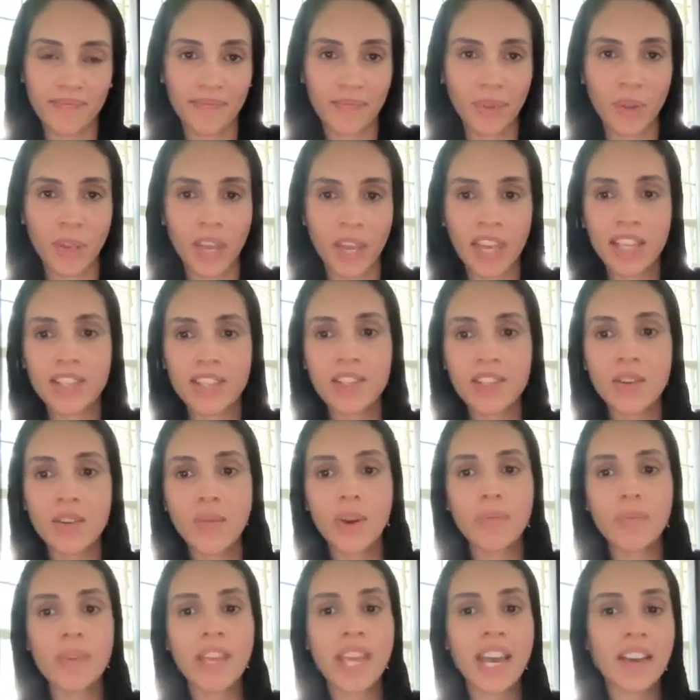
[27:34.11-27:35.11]
Okay, so
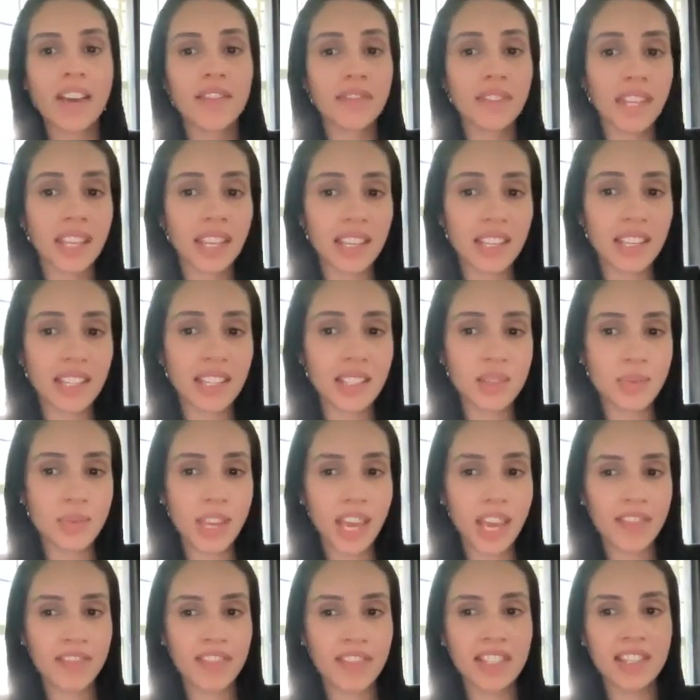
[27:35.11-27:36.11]
when we have kids,
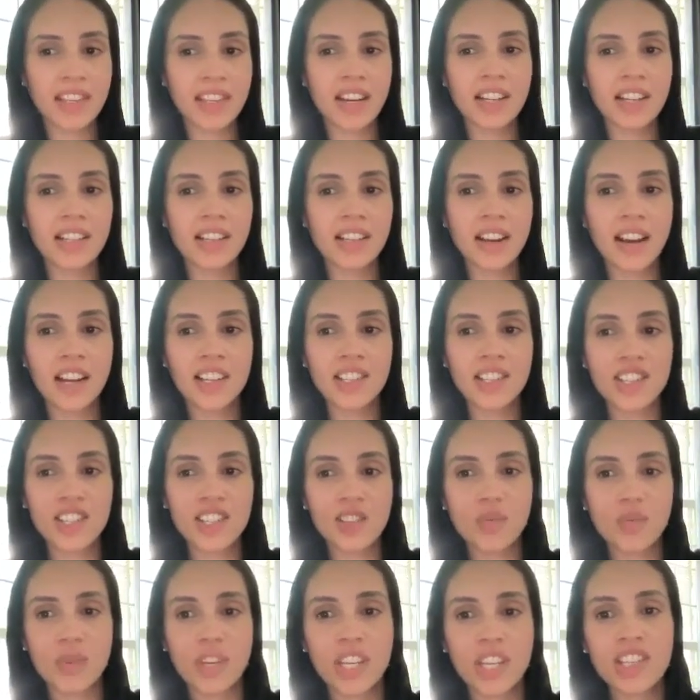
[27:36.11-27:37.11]
we have this
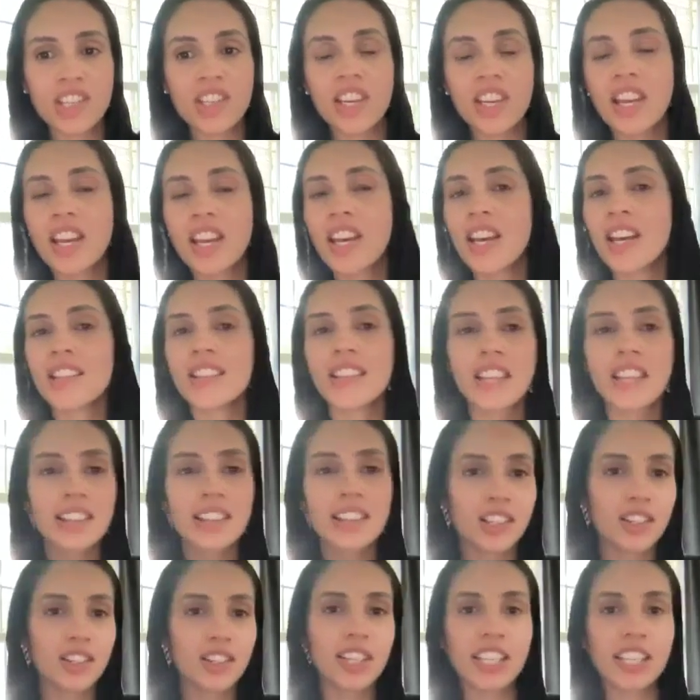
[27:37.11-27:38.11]
unconscious wish that
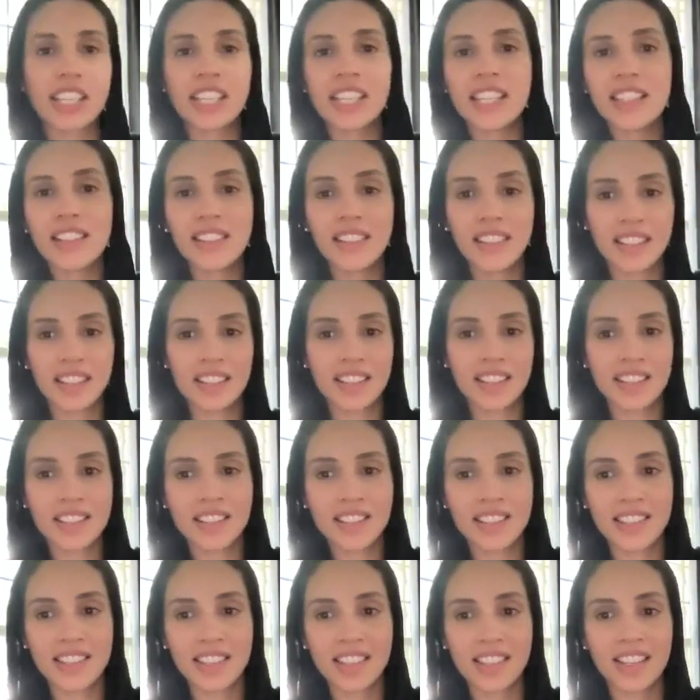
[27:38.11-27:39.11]
they're going to heal
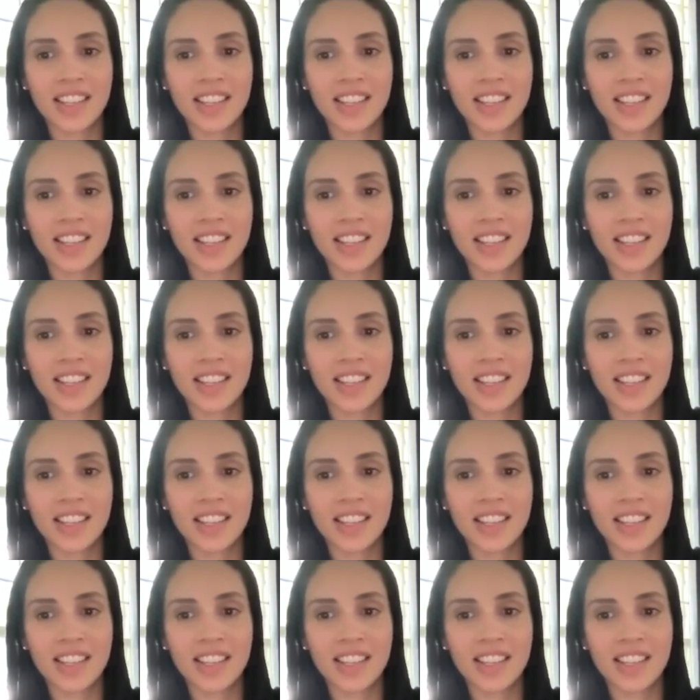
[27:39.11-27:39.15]
us.